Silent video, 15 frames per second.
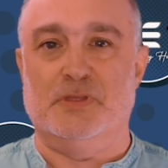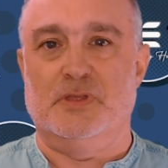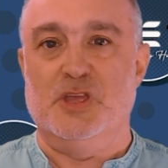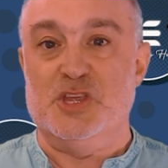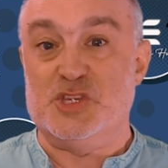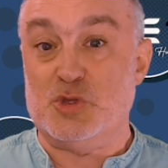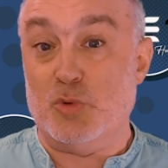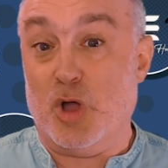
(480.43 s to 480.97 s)

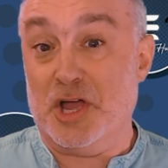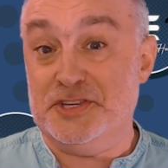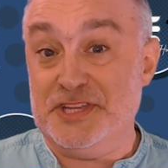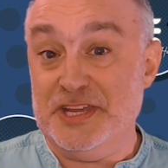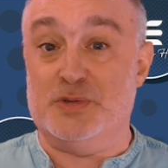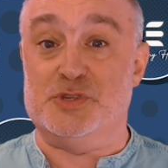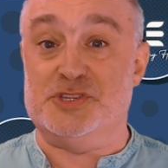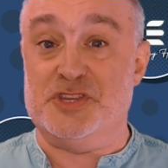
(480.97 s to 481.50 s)
So what I
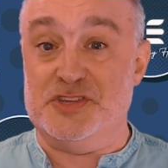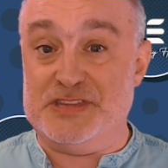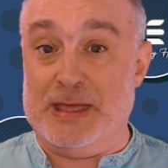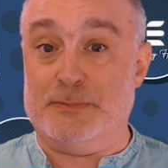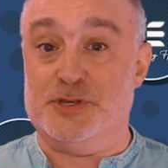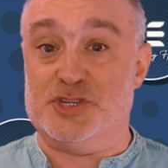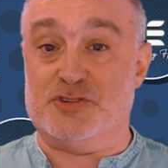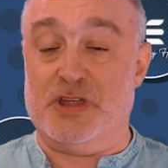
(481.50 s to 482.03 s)
did was to
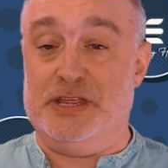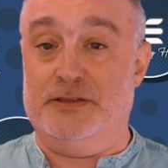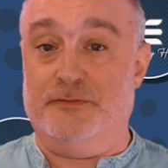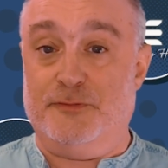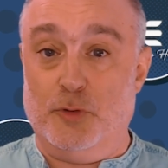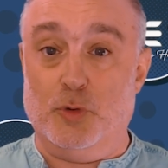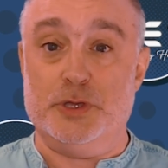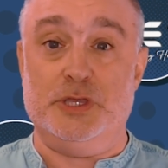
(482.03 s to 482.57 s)
demonstrate
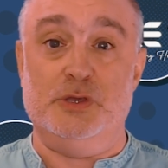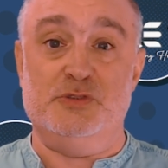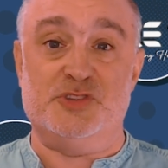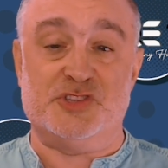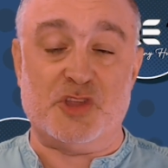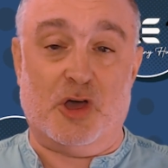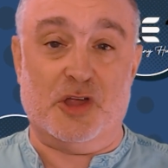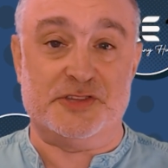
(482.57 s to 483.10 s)
for you
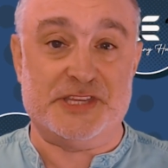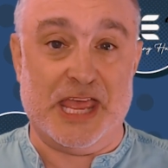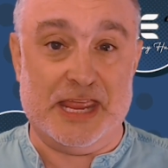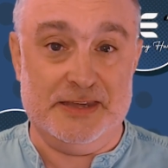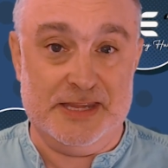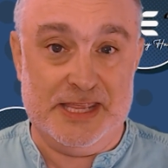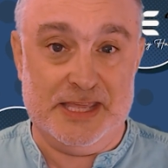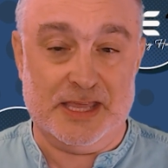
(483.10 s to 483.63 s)
STAR
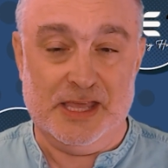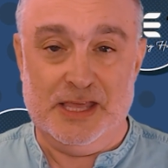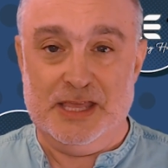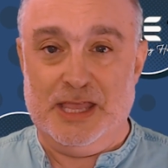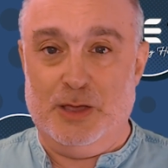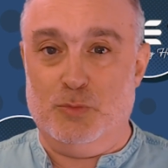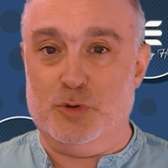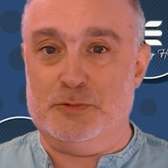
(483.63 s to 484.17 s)
technique.
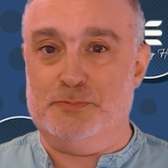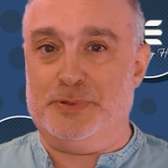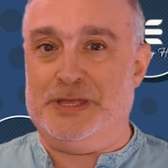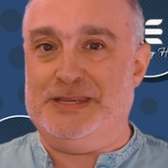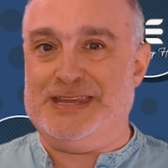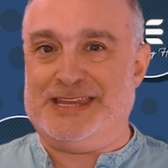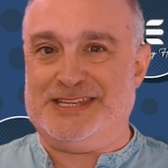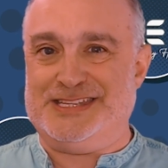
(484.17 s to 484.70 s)
It wouldn't be
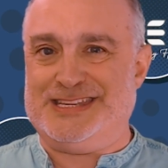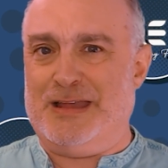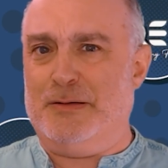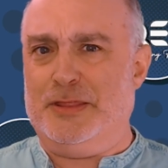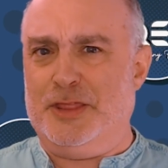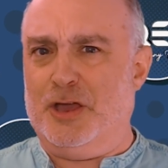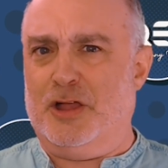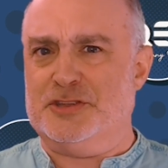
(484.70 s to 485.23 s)
necessarily
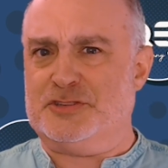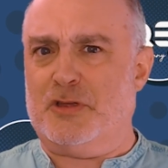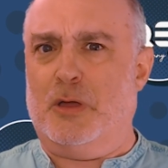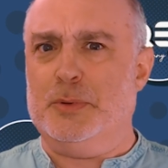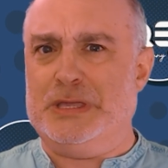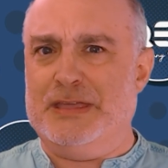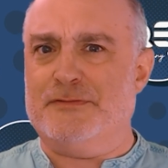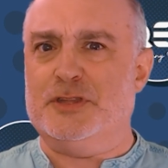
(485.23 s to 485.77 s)
the answer I
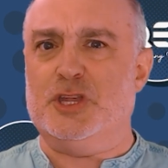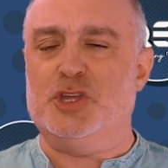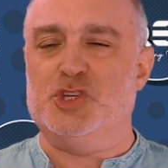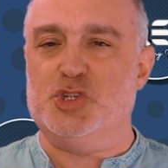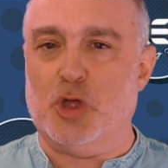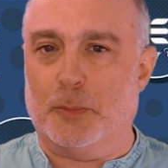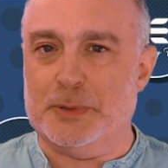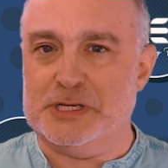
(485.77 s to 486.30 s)
would give in a
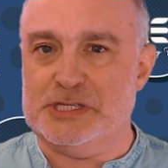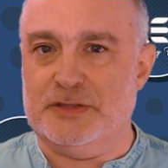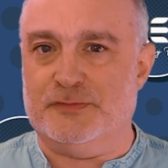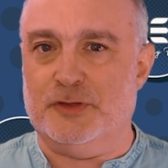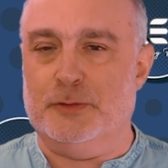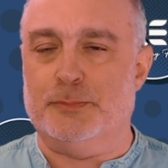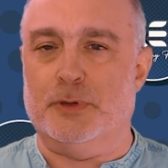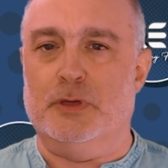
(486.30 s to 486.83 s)
job
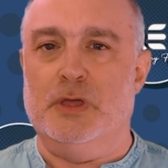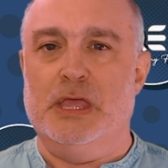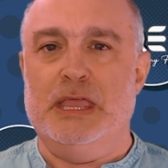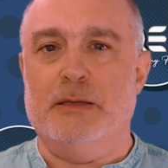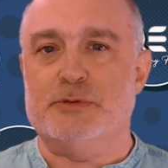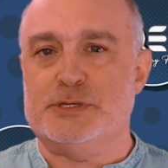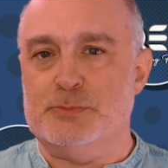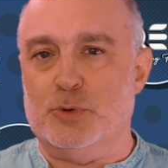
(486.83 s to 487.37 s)
interview, but it
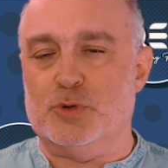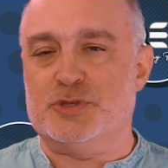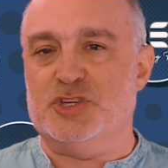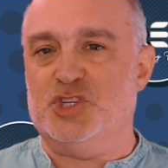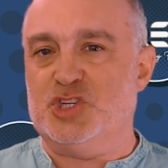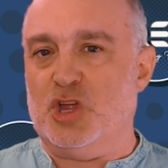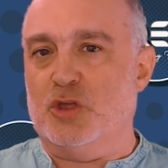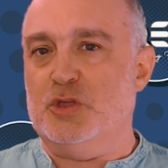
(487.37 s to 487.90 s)
was more to
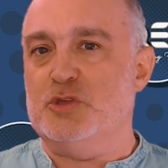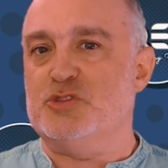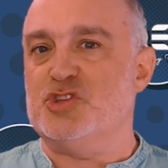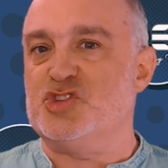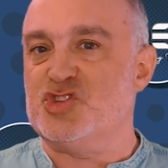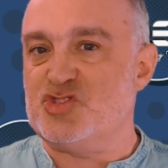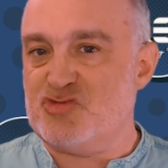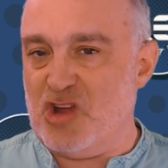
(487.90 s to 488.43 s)
show you the
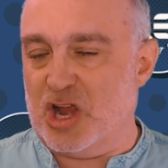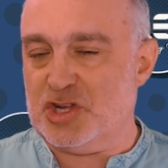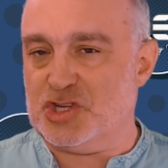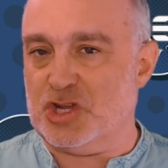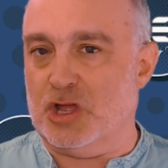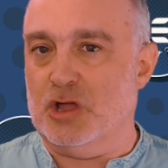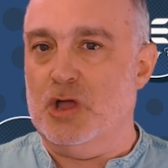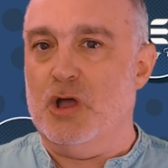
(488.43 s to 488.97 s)

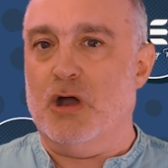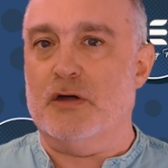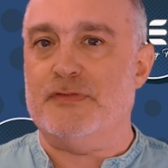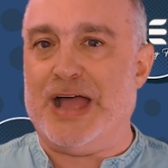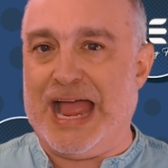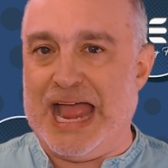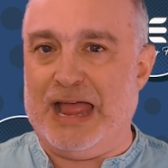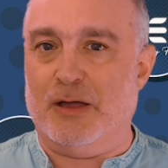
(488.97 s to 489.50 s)
structure of
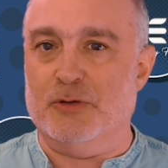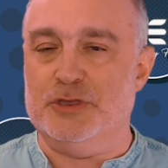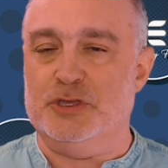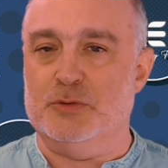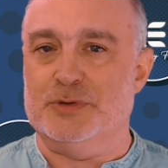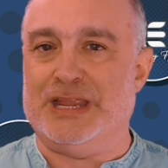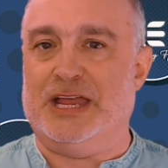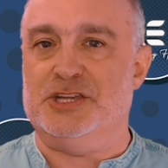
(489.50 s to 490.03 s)
how you
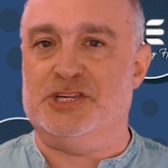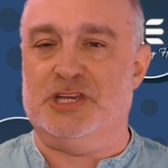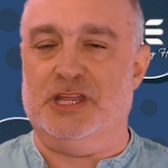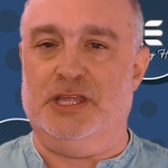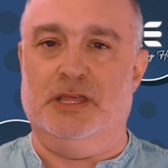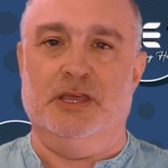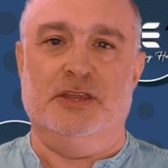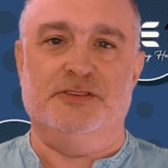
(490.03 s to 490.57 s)
would
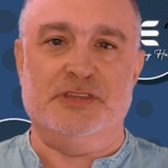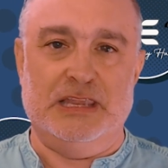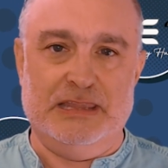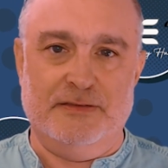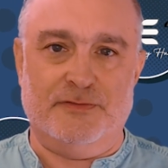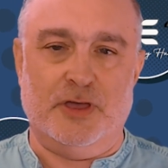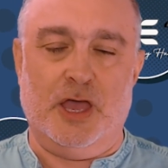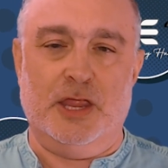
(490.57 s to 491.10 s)
actually
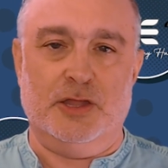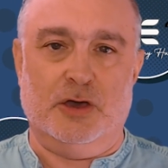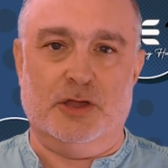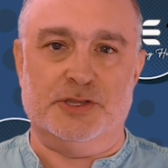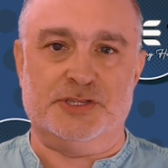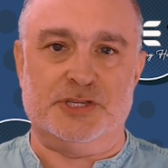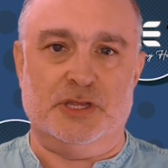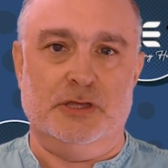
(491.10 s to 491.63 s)
deliver an
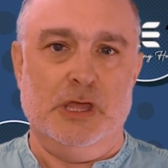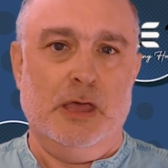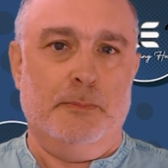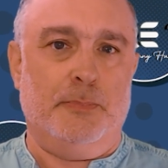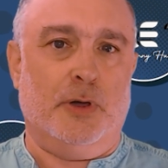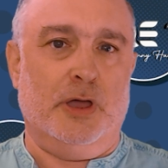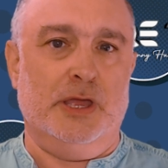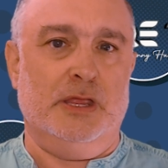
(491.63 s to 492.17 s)
answer
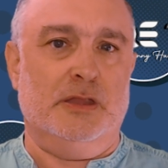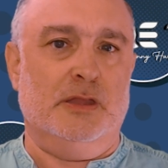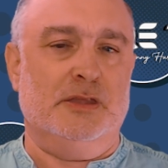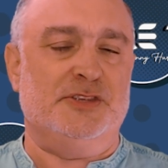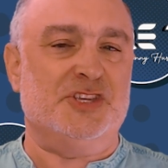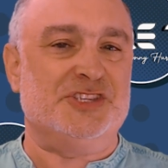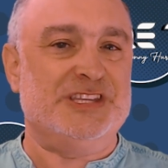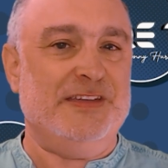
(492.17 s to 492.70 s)
by
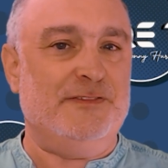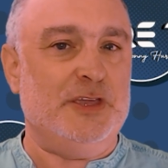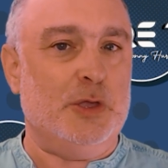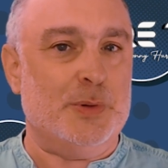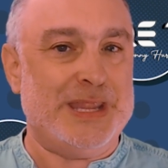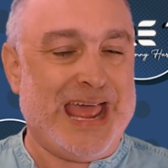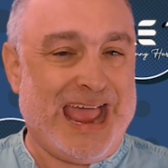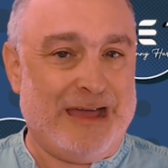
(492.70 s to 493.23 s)
just giving you
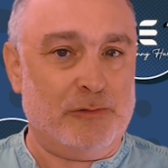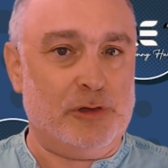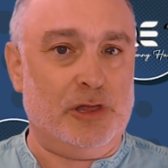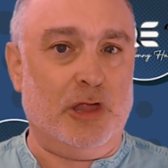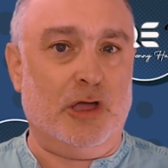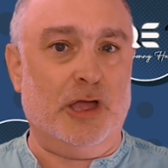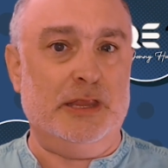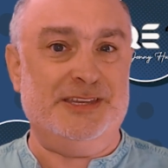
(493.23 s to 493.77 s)
an
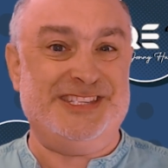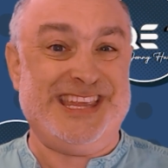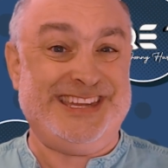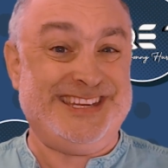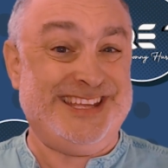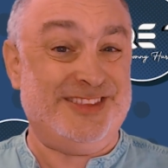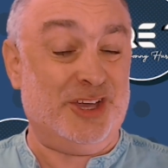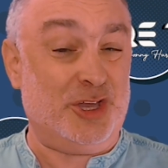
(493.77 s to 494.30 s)
outline,
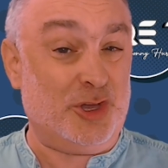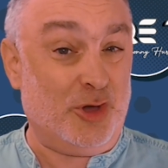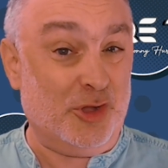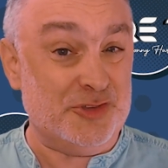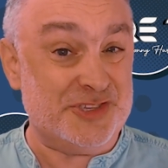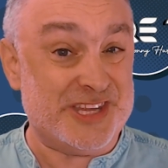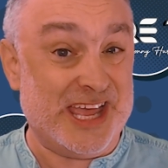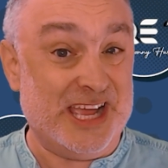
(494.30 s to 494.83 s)
setting the
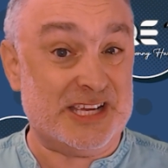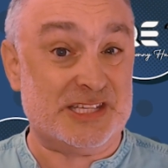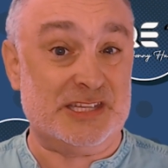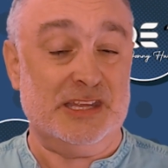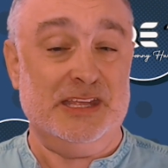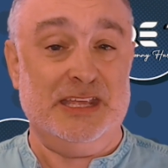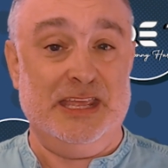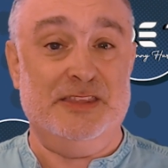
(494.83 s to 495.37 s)
context
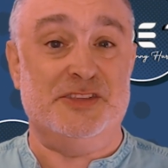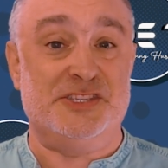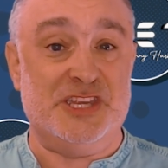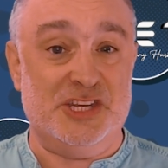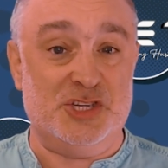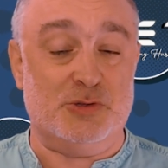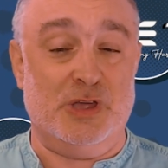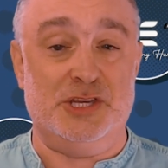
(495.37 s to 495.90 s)
in the
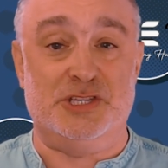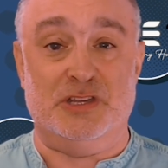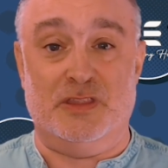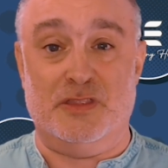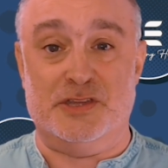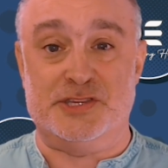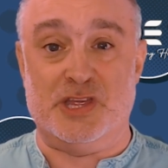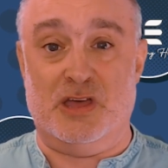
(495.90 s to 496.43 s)
situation and
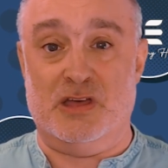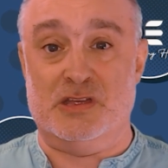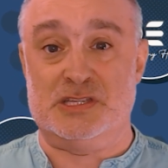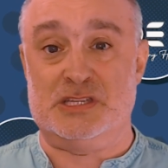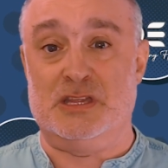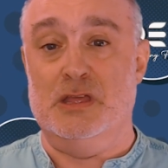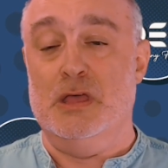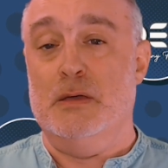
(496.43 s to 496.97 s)
the
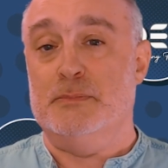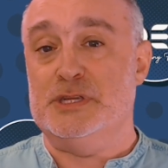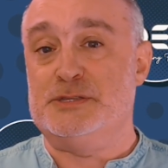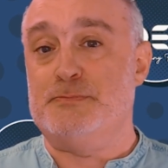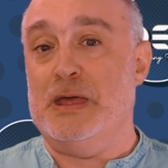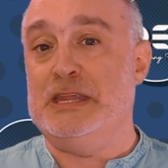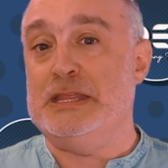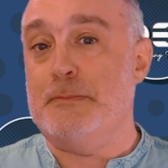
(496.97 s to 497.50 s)
task, but
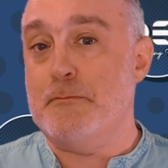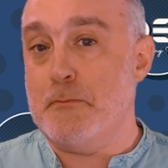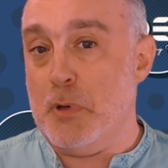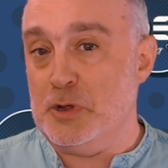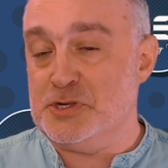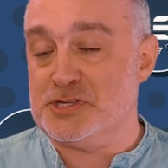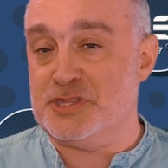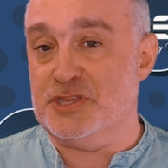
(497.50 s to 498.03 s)
spending
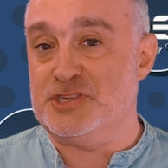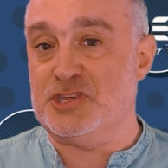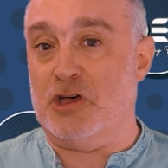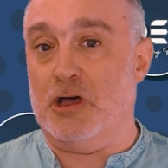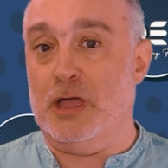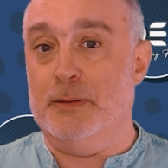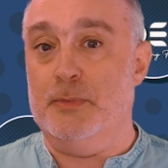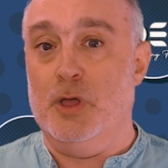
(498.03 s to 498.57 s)
most of the
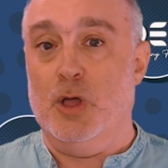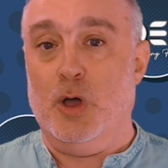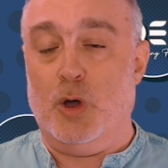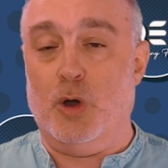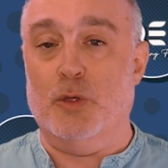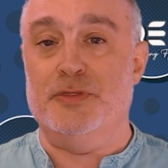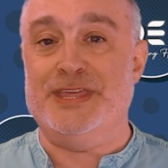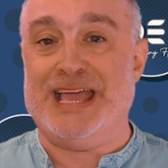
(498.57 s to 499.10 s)
time
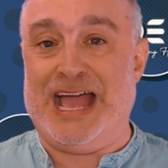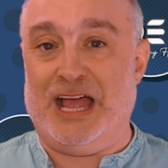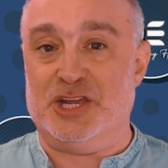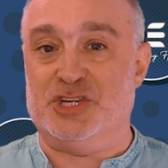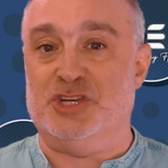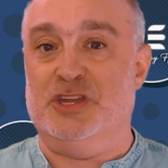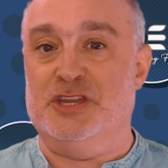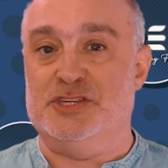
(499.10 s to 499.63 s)
on the
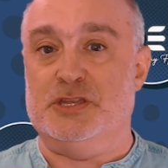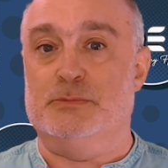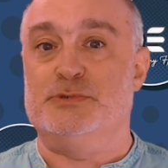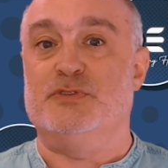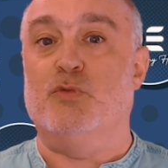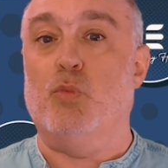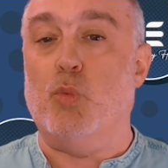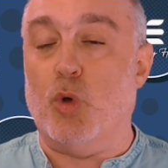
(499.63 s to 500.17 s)
action in terms
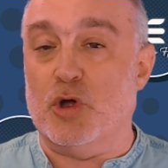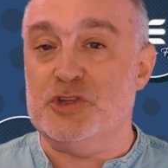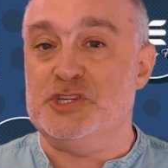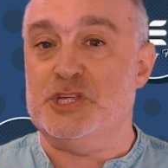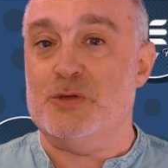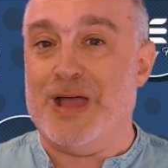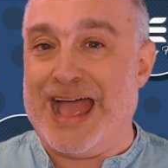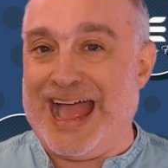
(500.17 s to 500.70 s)
of what
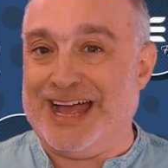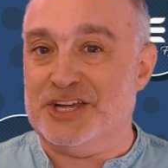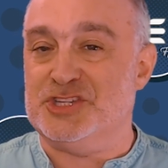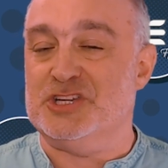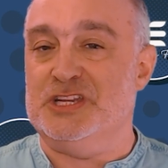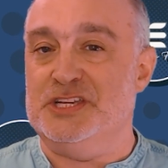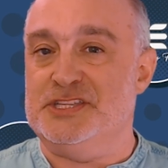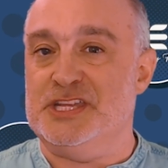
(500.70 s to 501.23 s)
you
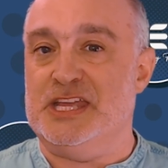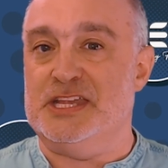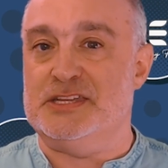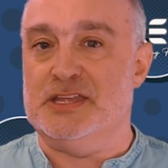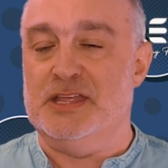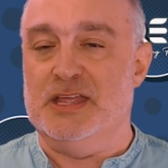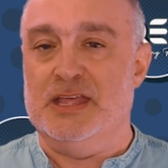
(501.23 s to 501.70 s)
actually did.